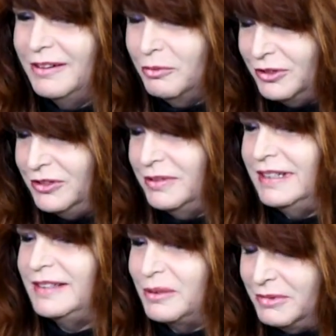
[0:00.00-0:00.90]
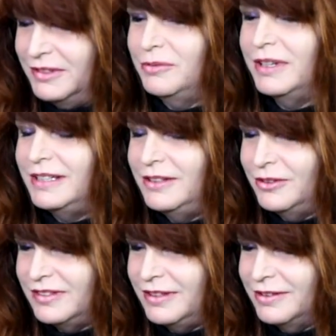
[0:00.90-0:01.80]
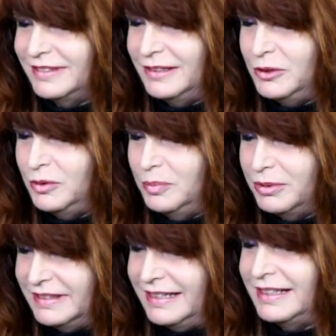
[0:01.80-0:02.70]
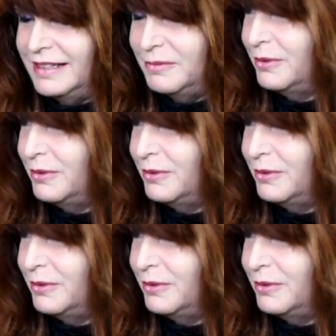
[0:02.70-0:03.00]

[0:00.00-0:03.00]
were doing the demos and writing your songs and you presented it